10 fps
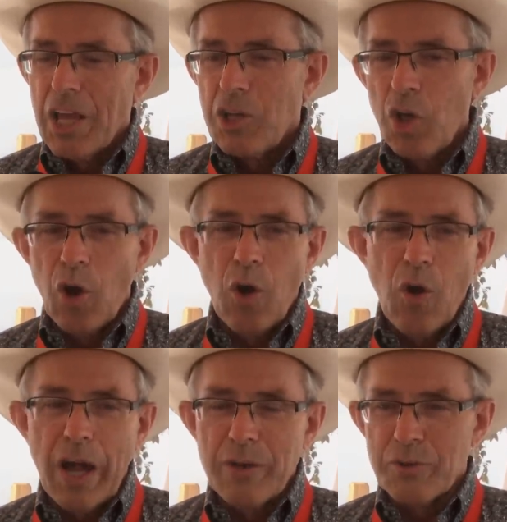
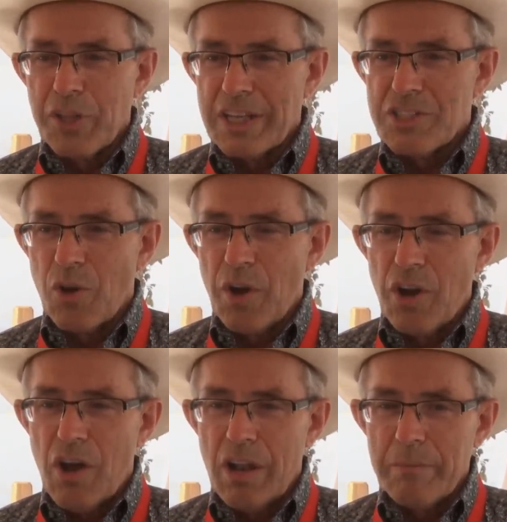No, I don't think so at
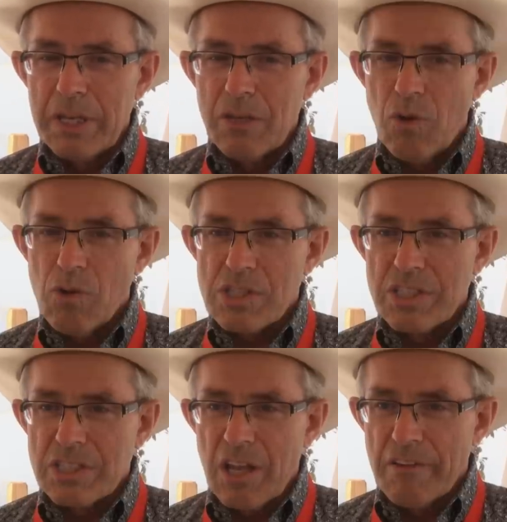all. I mean,
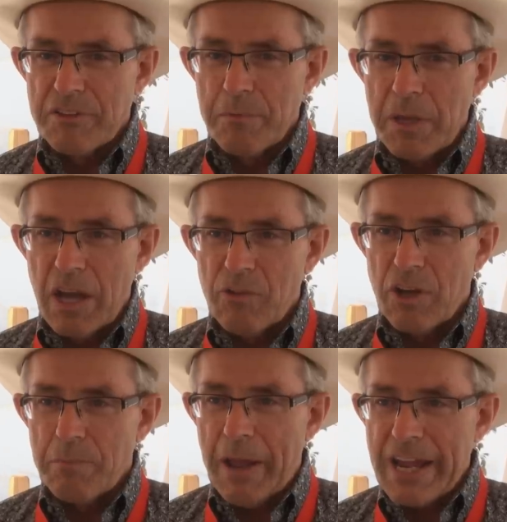horses love to be out
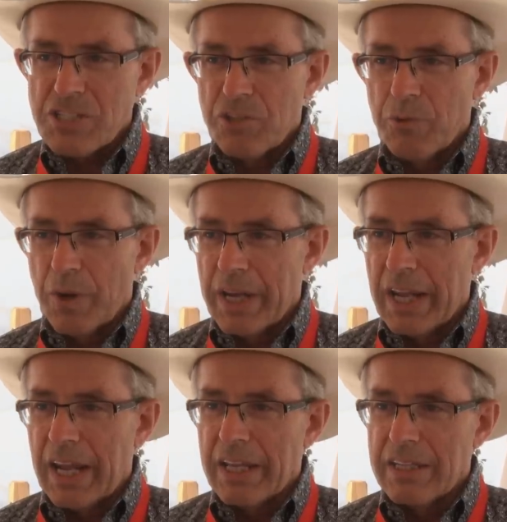on pasture
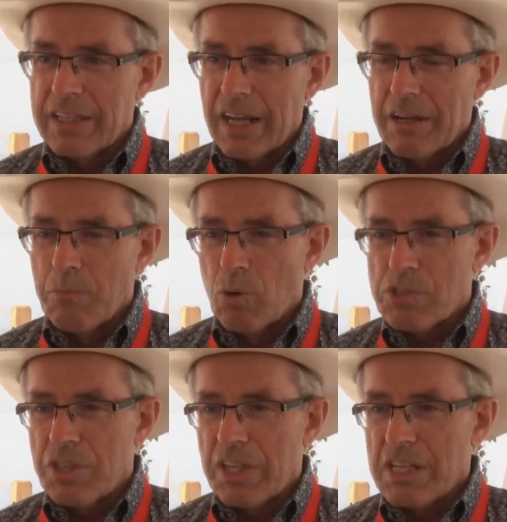running, and uh,
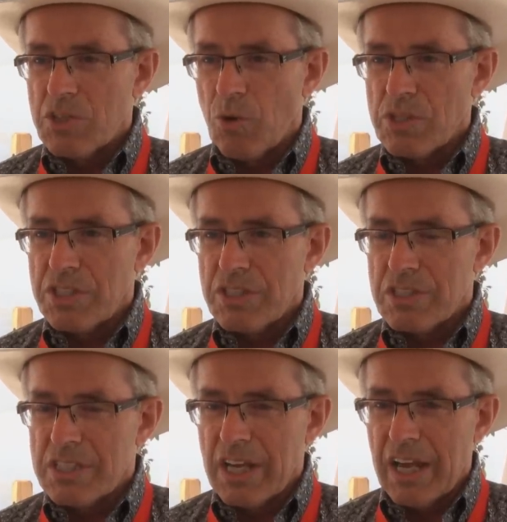most of these
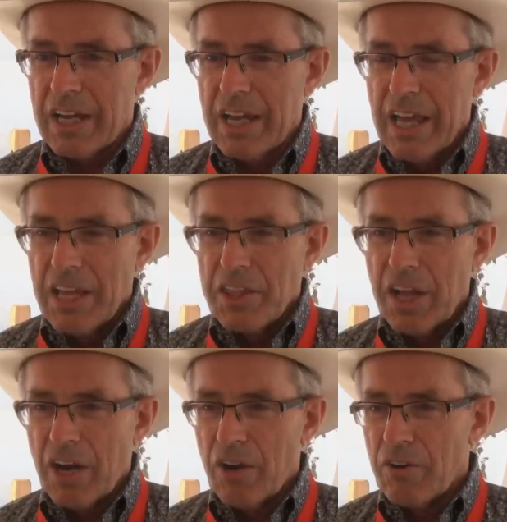horses. Uh,
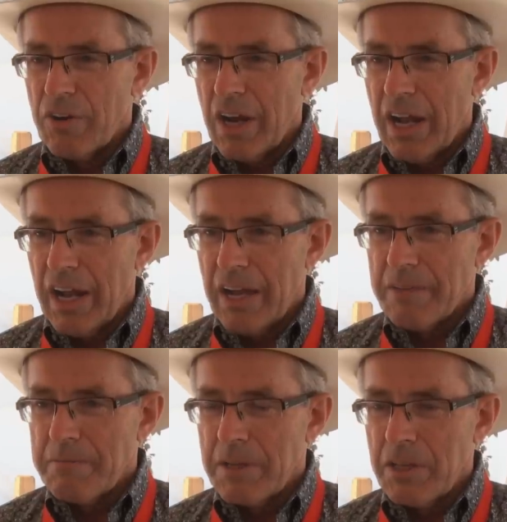they're,
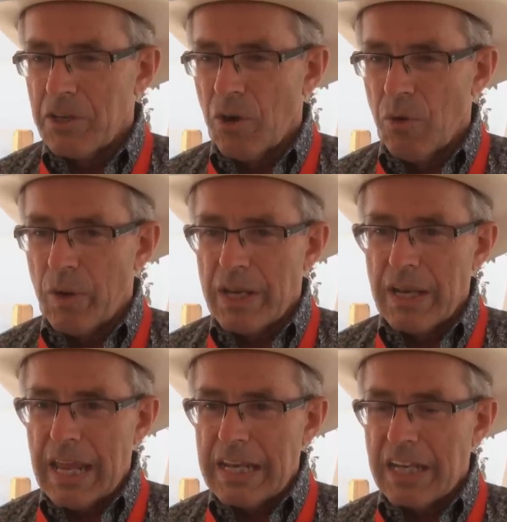uh, you know,
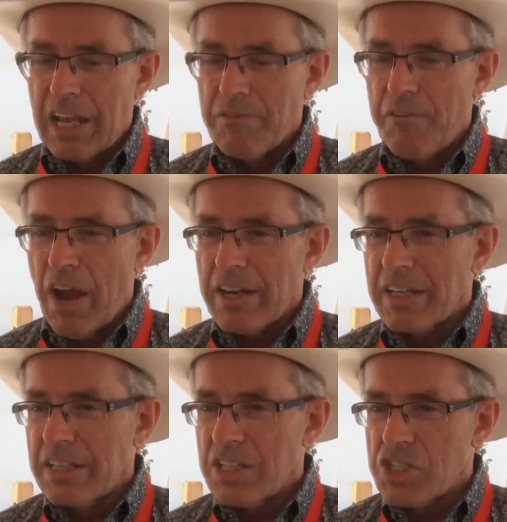in, in confined
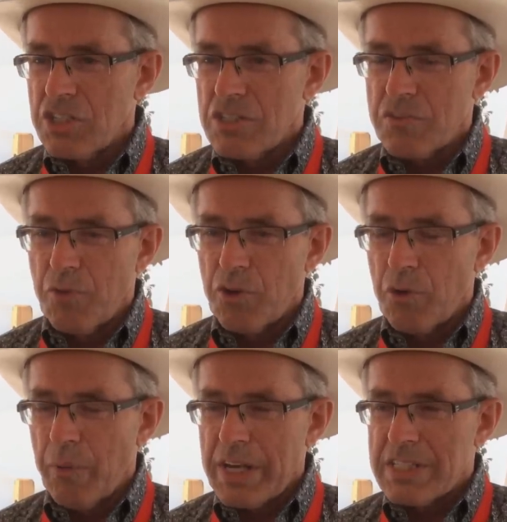conditions for
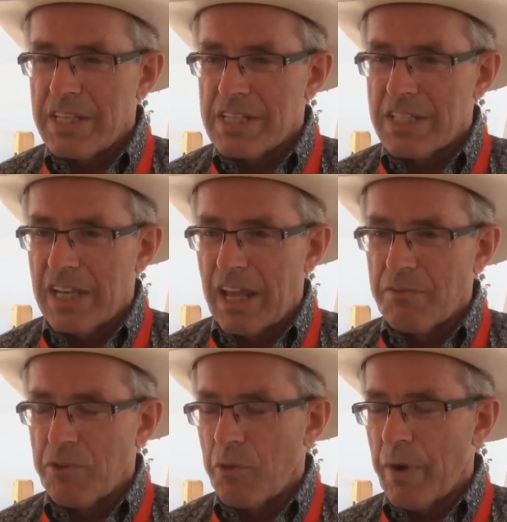the race season
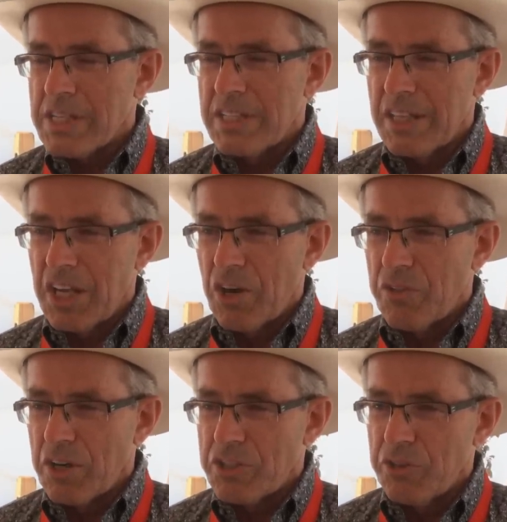and for the rest of the year,
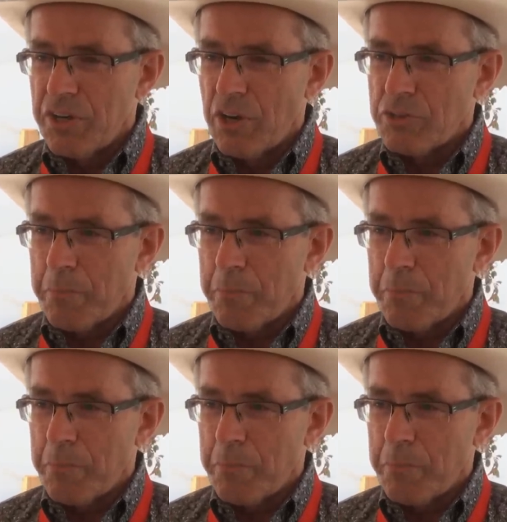they're turned out